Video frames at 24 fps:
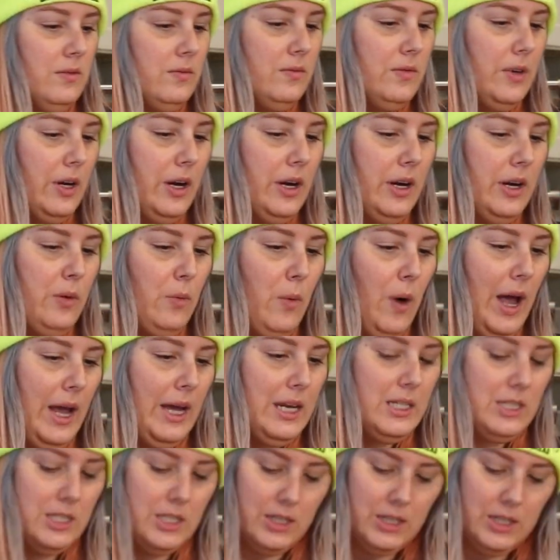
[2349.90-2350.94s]
Very
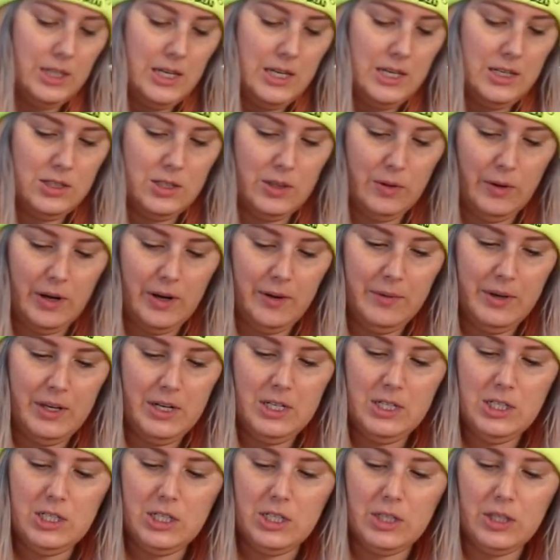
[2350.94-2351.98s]
white cookie. So what I'm
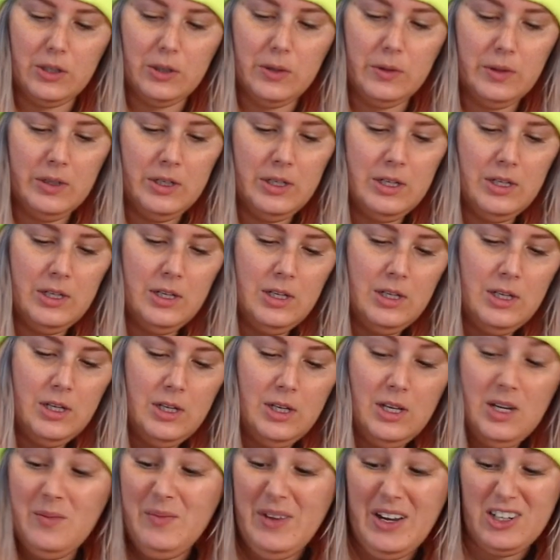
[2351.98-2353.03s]
gonna do,
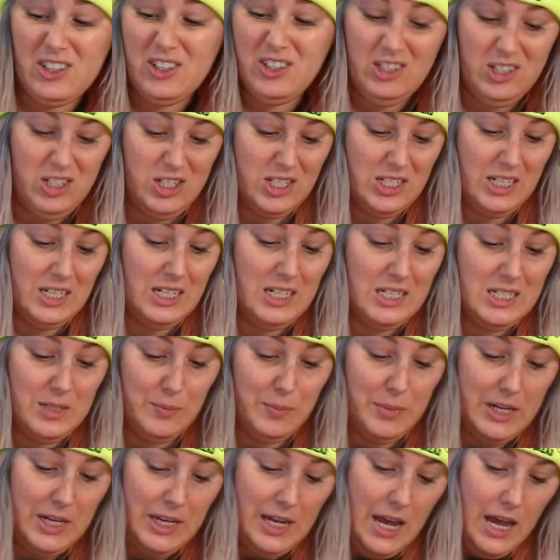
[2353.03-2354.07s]
I'm actually just gonna
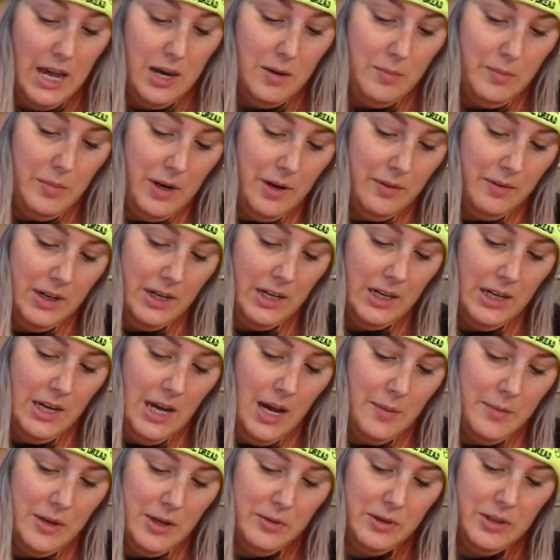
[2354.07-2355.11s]
dip it again, but I'm gonna
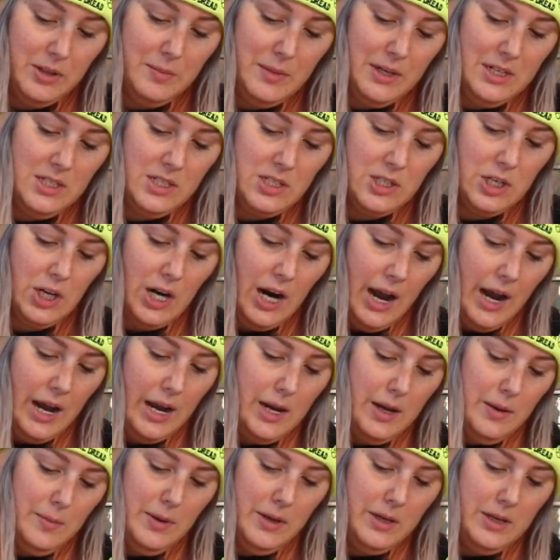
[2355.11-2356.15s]
come in with my
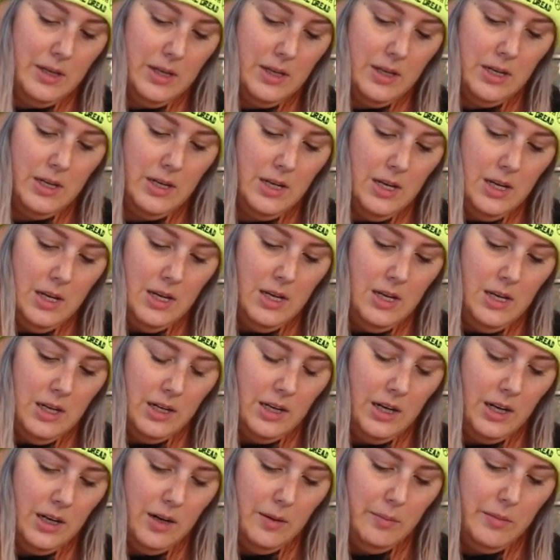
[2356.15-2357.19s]
scribe,
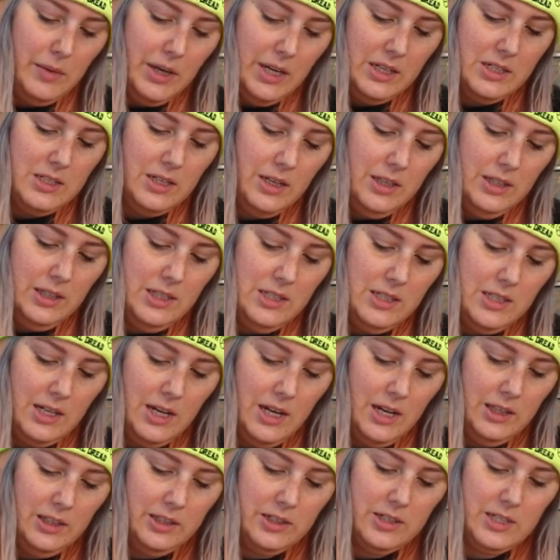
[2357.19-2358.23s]
kind of mix all these
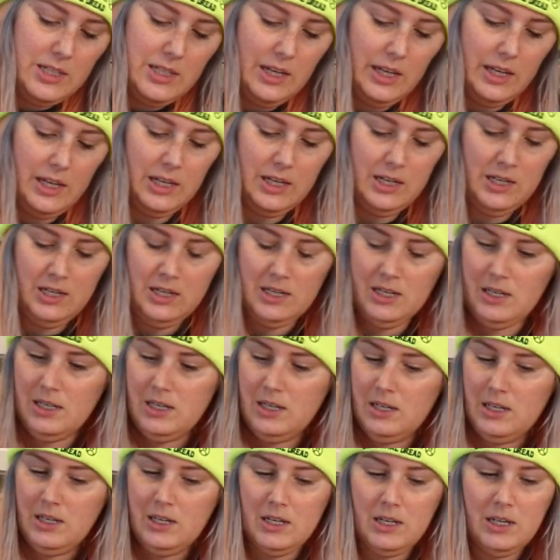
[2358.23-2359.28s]
colors in,
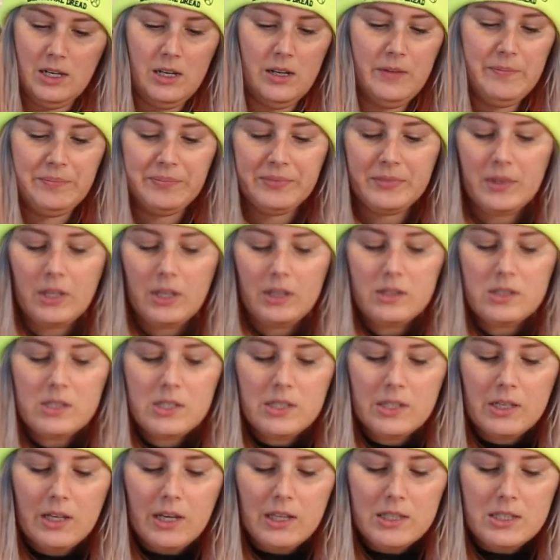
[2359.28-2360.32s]
and
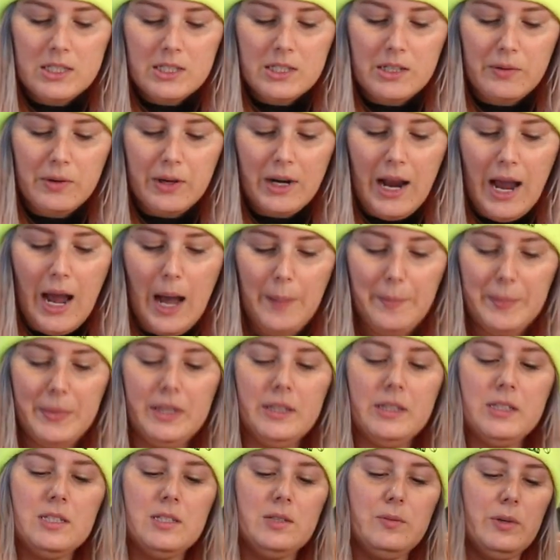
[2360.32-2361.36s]
see what
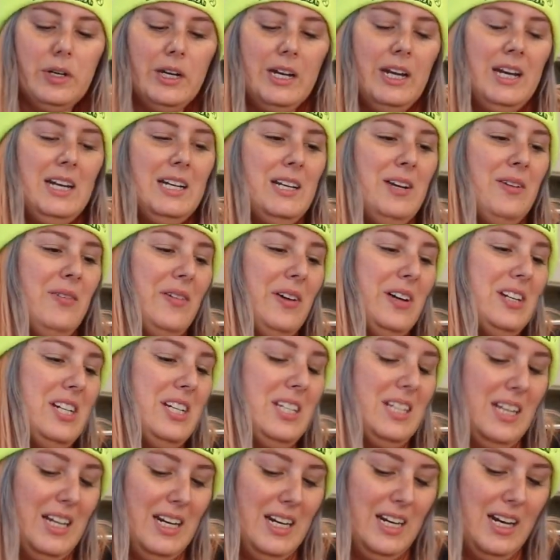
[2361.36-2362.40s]
happens. We're
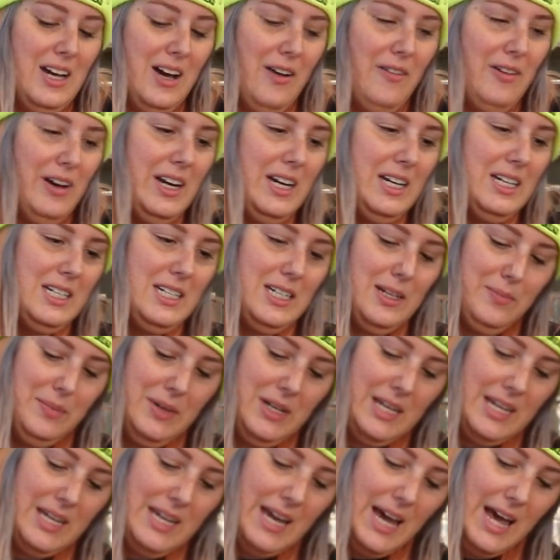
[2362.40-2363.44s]
just gonna go in and dip
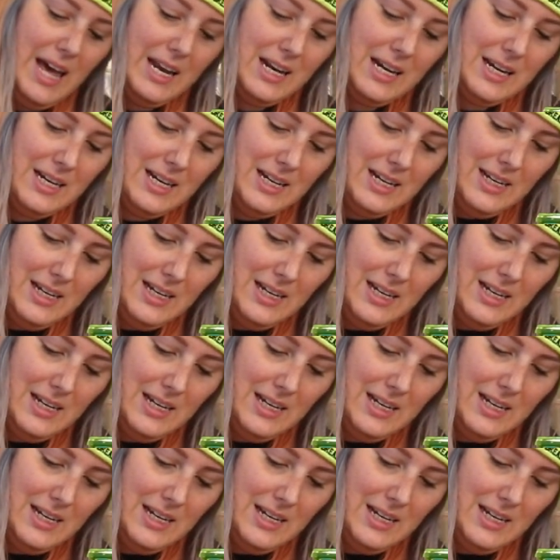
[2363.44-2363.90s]
it again.